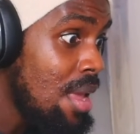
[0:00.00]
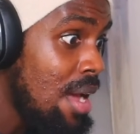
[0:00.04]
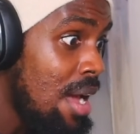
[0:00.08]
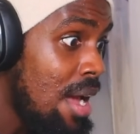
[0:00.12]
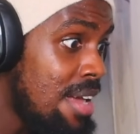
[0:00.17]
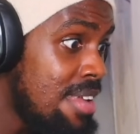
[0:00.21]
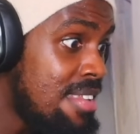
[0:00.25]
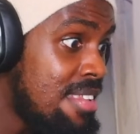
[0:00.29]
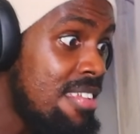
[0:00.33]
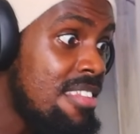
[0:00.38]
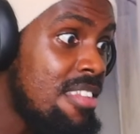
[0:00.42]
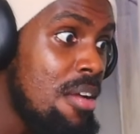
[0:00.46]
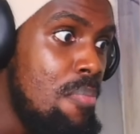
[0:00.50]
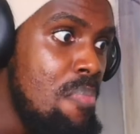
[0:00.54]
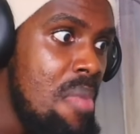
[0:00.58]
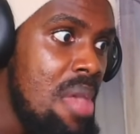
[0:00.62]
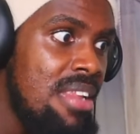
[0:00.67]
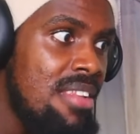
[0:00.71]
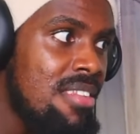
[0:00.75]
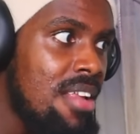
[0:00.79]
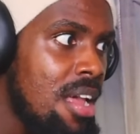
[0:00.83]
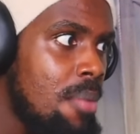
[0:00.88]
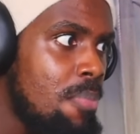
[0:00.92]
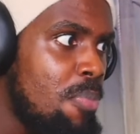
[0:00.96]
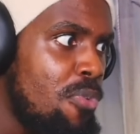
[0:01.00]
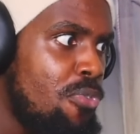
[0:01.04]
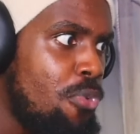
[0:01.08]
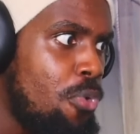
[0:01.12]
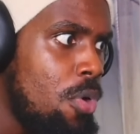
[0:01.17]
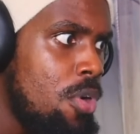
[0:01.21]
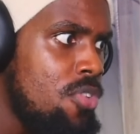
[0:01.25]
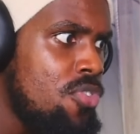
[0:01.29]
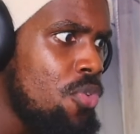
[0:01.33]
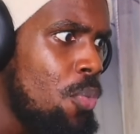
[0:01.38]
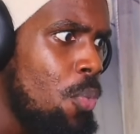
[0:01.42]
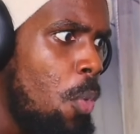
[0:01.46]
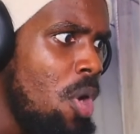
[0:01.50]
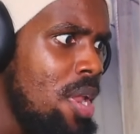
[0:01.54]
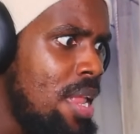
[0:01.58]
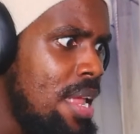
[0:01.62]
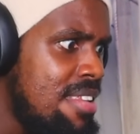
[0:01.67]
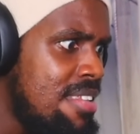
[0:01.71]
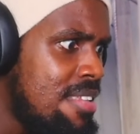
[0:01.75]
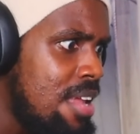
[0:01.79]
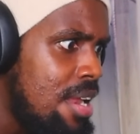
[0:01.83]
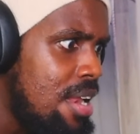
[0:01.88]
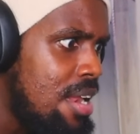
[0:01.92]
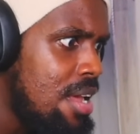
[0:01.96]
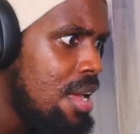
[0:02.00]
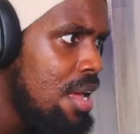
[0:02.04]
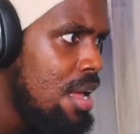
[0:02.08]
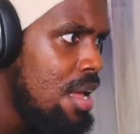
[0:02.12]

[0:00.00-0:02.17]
Is this the means like before? So what is it?